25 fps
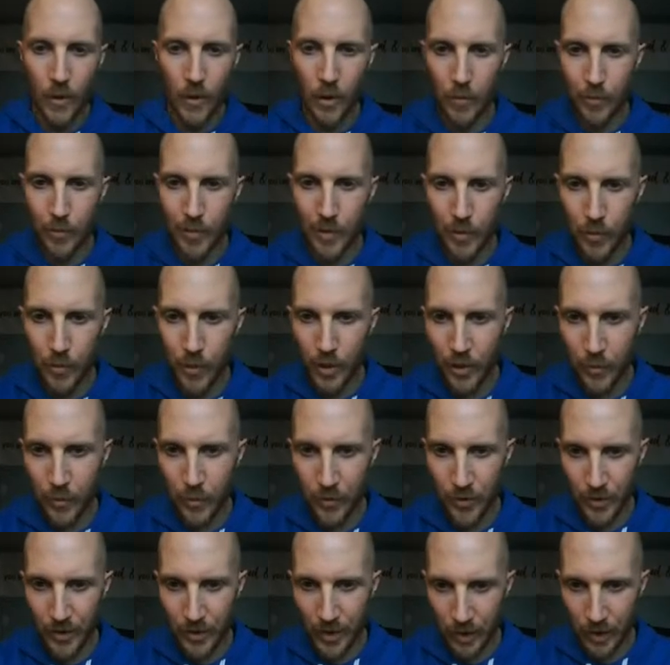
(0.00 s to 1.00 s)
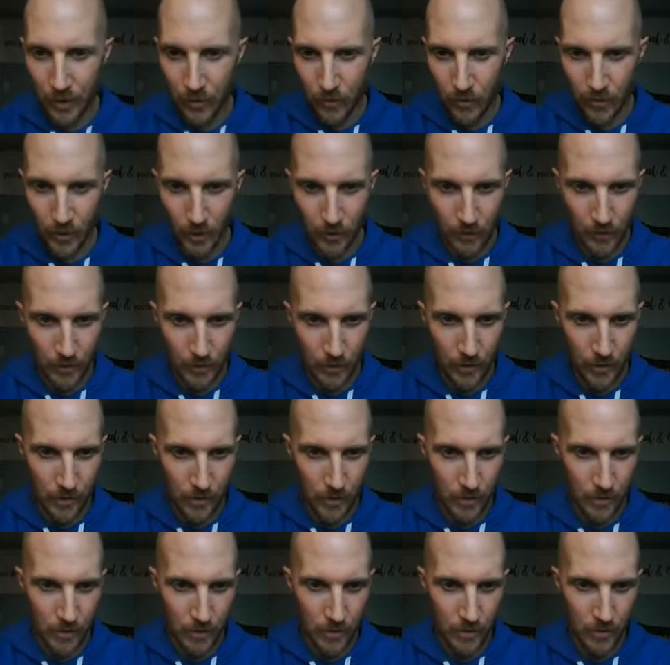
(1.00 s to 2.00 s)
B prime is at -7,
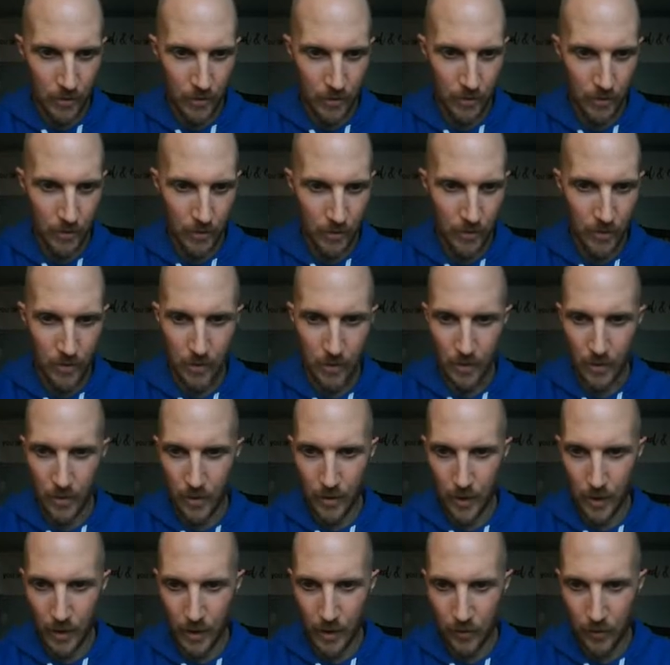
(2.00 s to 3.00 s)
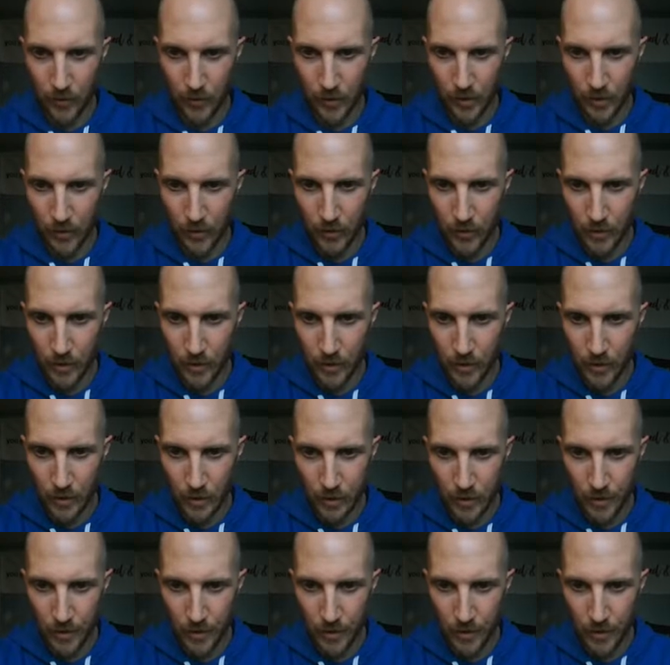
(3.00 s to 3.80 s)
-7.